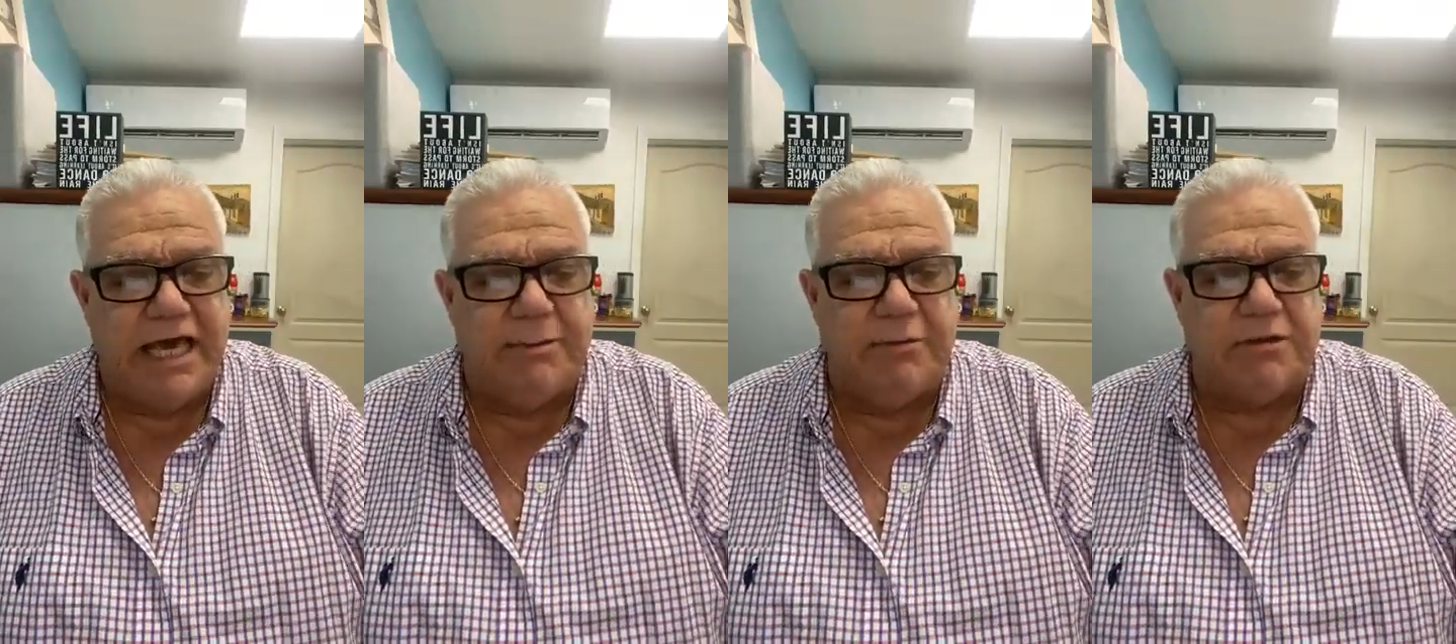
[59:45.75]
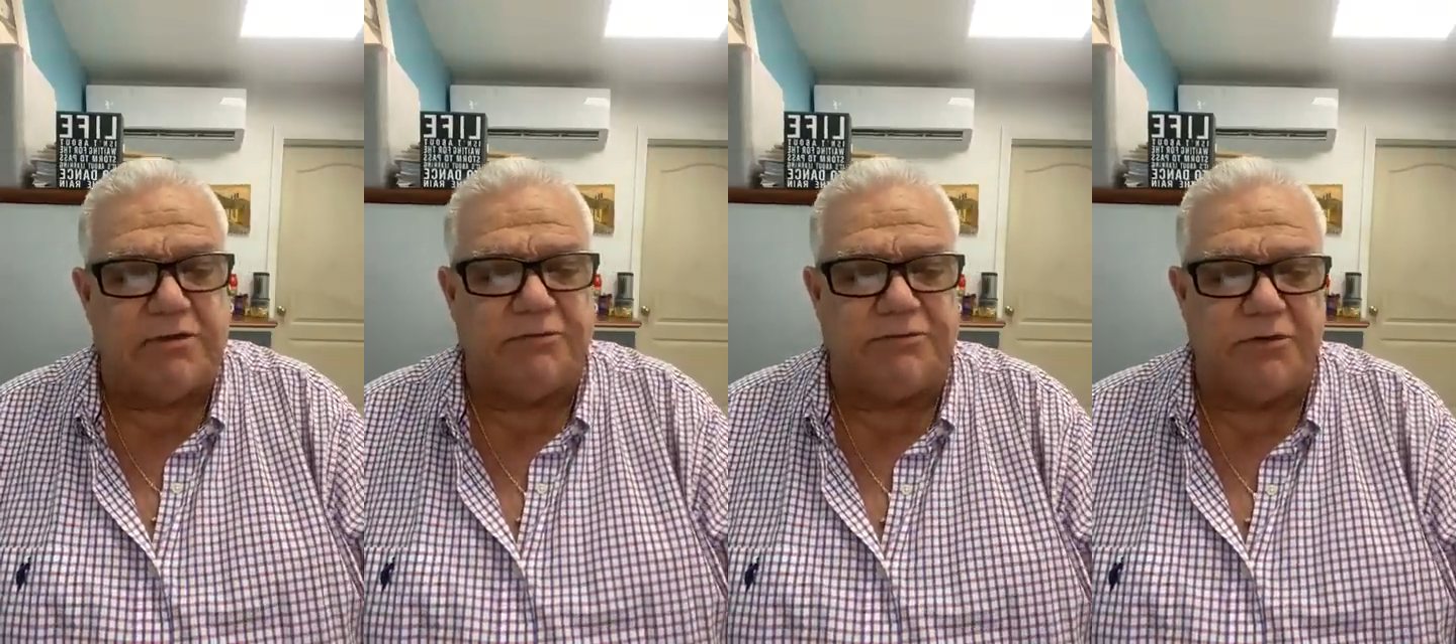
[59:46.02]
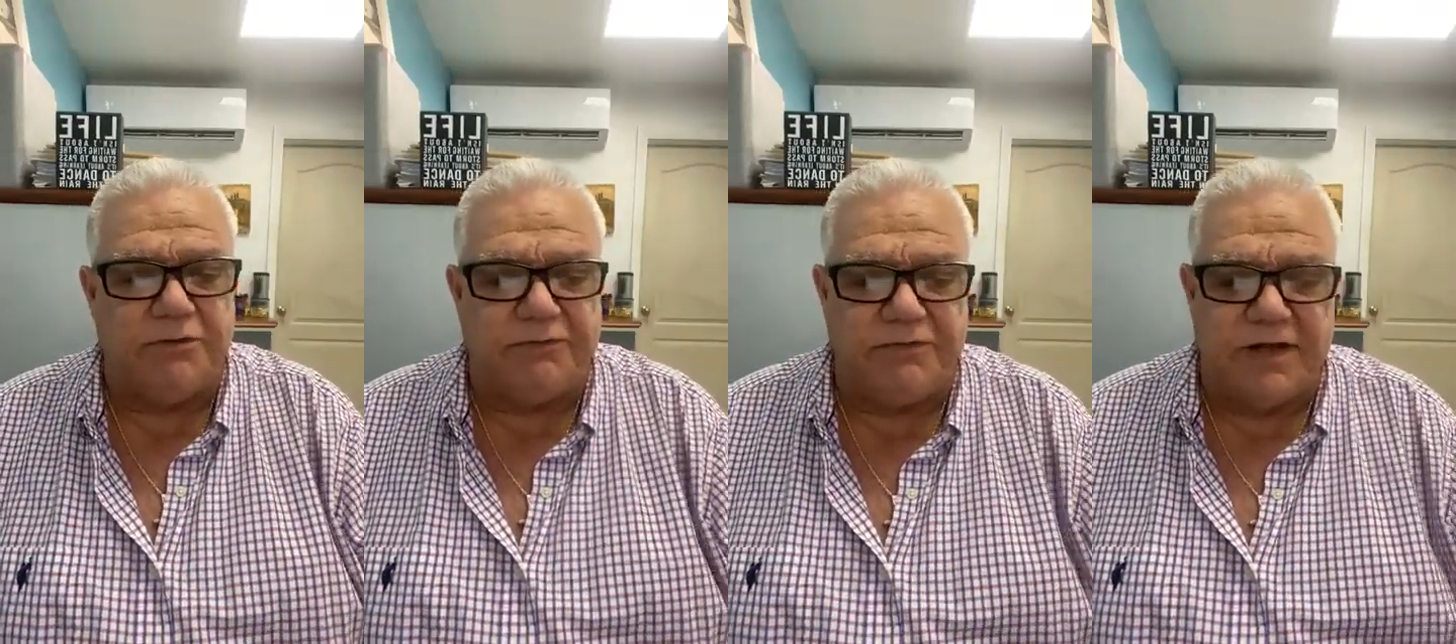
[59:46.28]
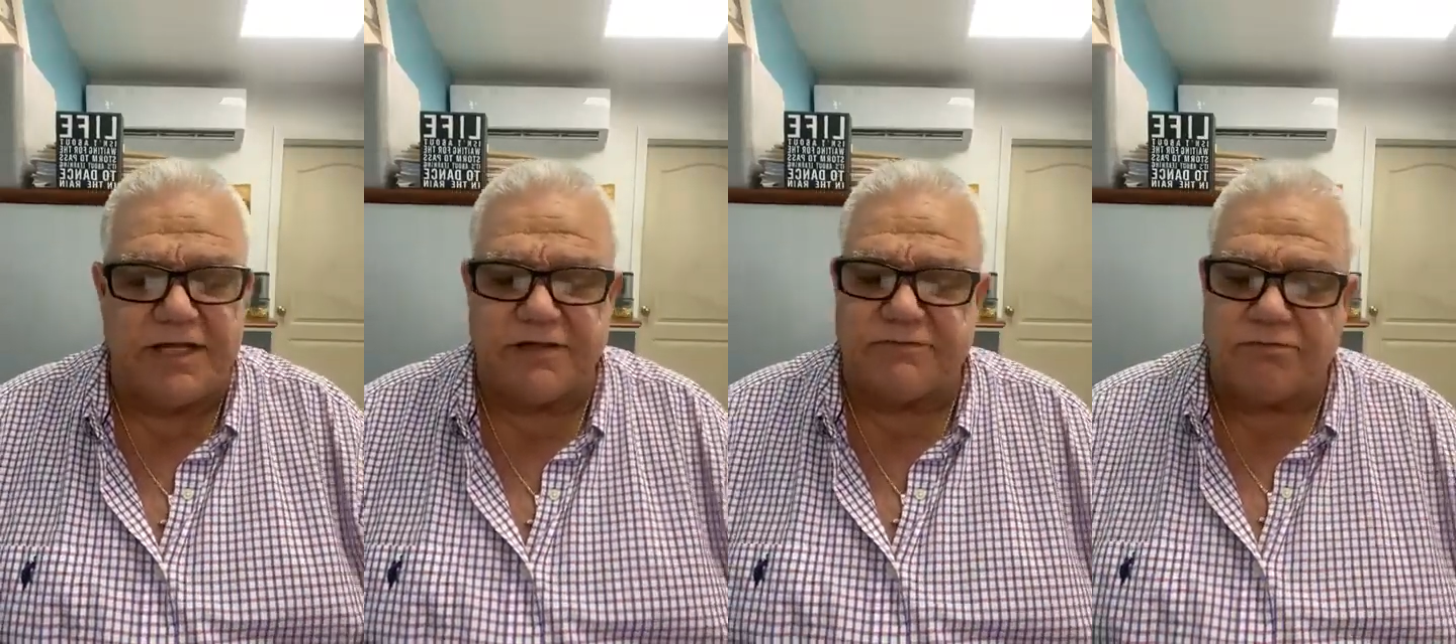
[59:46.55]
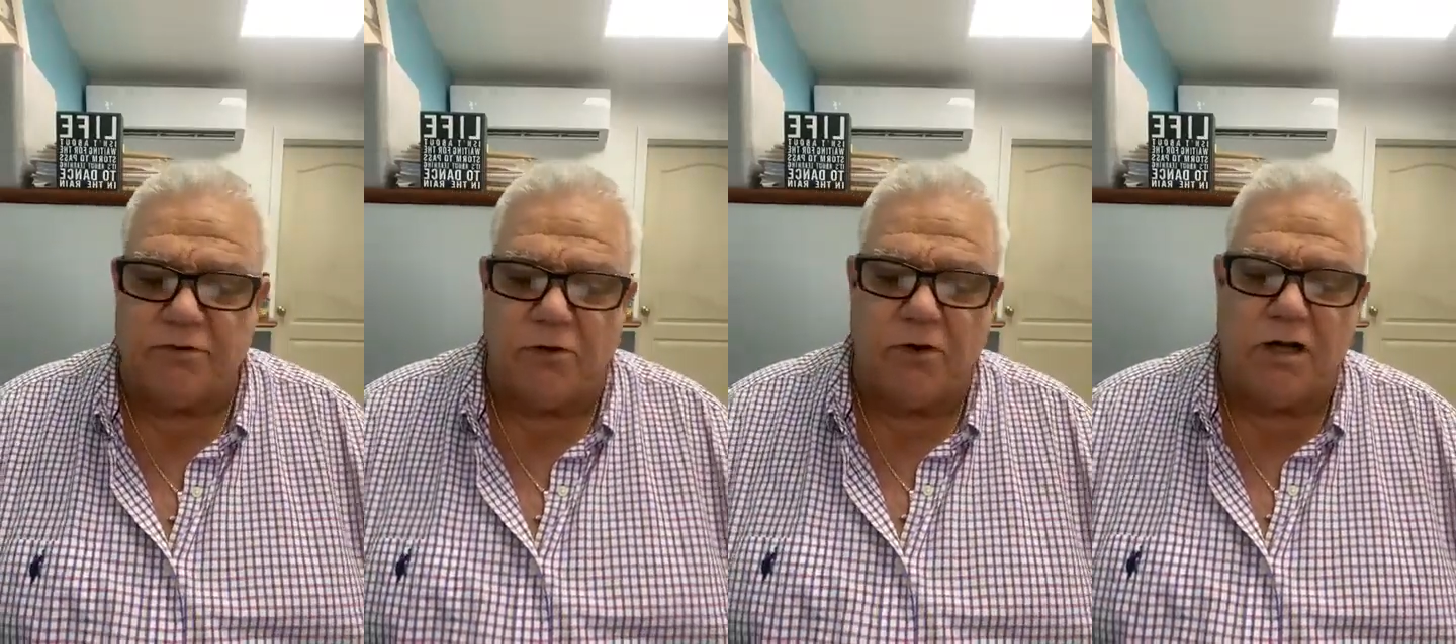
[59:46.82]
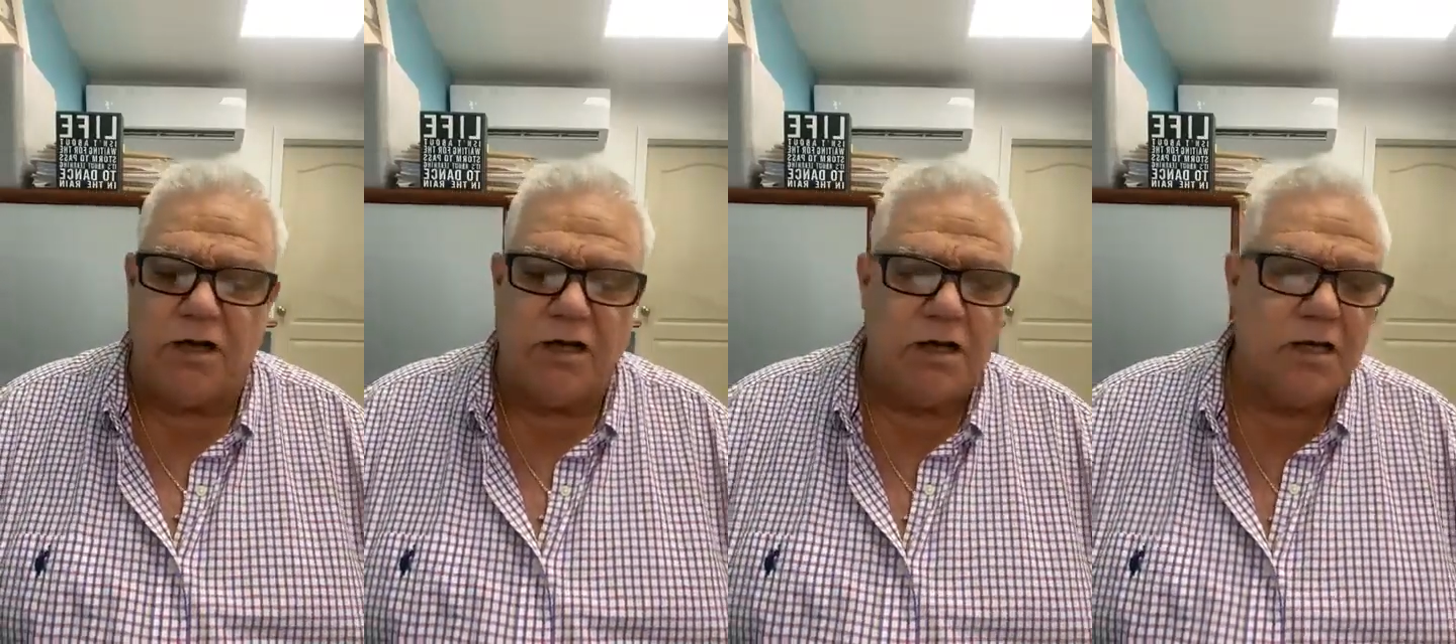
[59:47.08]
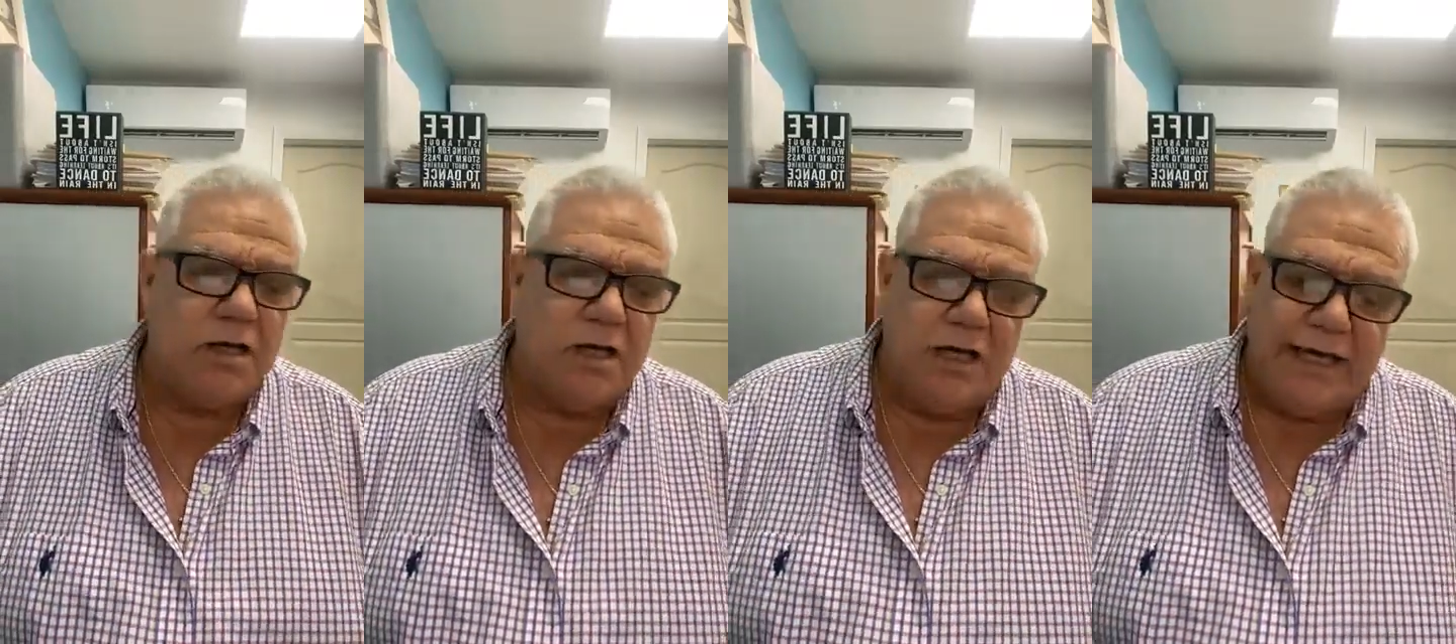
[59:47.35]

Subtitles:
able to fulfill its role